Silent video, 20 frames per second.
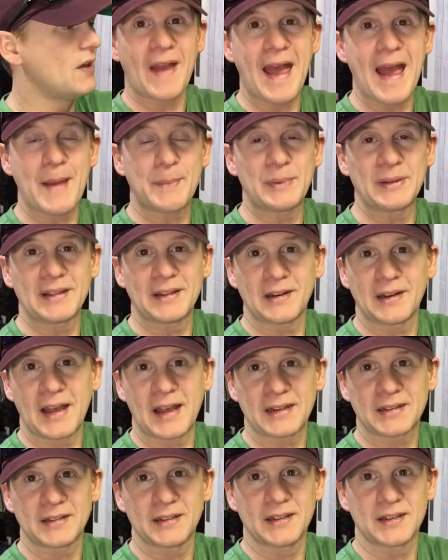happy little
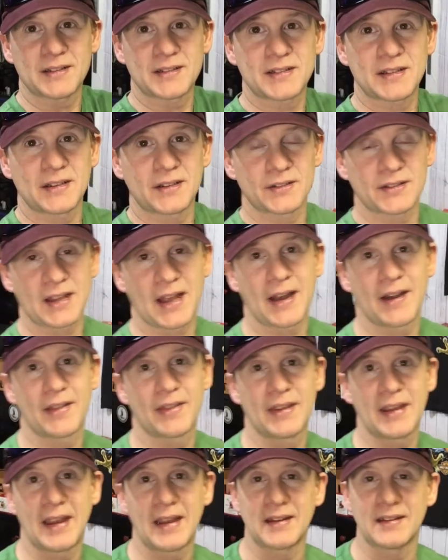accident sales out
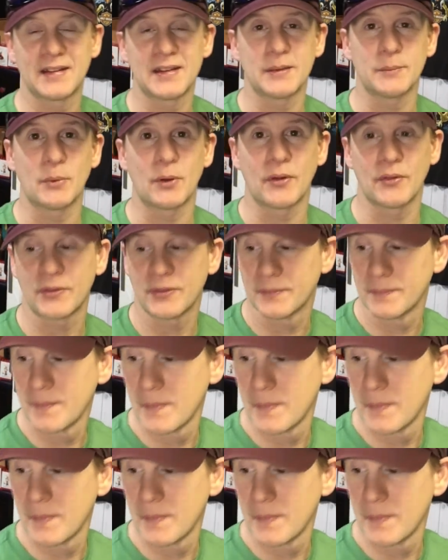of the antique malls.